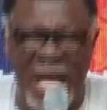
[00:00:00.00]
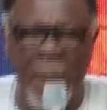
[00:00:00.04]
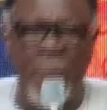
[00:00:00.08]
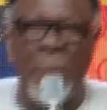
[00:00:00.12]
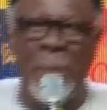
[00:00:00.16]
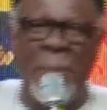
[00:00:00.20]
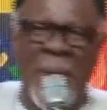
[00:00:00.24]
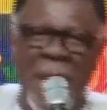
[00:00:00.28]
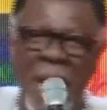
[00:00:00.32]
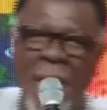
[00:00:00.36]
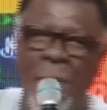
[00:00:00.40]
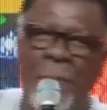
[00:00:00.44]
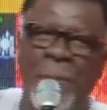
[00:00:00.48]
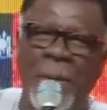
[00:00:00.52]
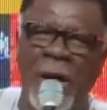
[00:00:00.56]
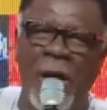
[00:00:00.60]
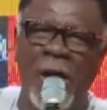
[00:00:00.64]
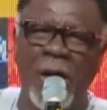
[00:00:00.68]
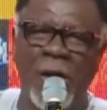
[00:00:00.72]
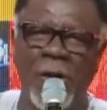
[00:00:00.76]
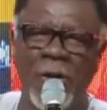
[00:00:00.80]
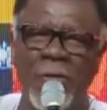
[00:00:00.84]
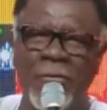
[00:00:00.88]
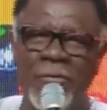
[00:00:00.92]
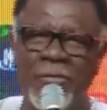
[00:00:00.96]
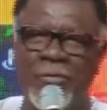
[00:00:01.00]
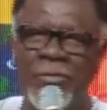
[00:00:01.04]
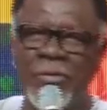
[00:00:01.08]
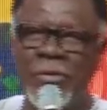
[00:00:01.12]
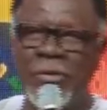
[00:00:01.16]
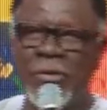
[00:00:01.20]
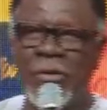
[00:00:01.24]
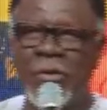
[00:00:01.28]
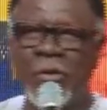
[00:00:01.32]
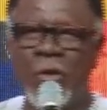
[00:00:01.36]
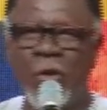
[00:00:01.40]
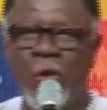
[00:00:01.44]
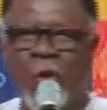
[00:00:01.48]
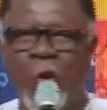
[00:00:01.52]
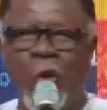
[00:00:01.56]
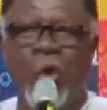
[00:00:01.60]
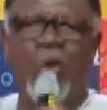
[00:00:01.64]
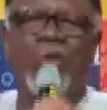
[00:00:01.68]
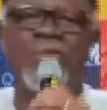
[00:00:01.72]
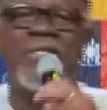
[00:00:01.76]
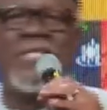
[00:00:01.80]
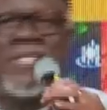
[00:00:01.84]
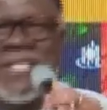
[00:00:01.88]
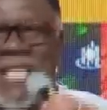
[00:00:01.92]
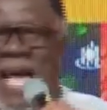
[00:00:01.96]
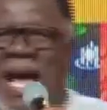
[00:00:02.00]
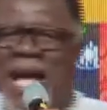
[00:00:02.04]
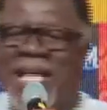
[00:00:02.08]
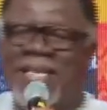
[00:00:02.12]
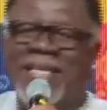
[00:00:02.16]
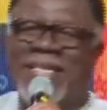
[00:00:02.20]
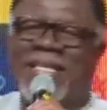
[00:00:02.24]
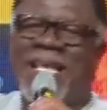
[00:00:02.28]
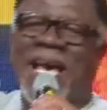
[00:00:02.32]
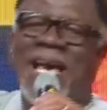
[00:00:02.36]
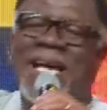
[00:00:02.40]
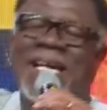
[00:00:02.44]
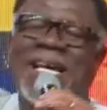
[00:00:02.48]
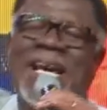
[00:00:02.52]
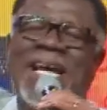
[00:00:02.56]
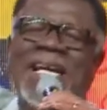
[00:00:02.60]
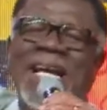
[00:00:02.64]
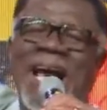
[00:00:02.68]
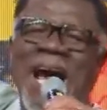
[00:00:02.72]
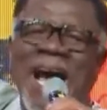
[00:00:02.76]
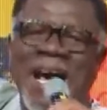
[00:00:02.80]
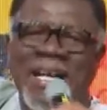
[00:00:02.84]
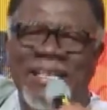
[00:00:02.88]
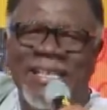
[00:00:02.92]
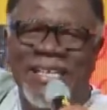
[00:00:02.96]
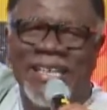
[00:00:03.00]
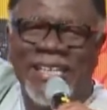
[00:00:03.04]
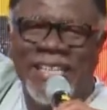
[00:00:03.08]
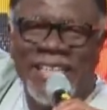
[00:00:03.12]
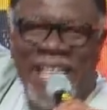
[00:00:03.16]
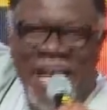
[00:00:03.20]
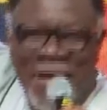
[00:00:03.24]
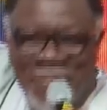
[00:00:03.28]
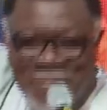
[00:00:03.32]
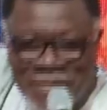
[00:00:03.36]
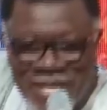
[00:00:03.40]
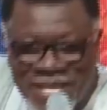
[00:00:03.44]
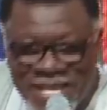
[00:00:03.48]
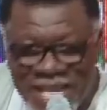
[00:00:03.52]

And the people who said they can handle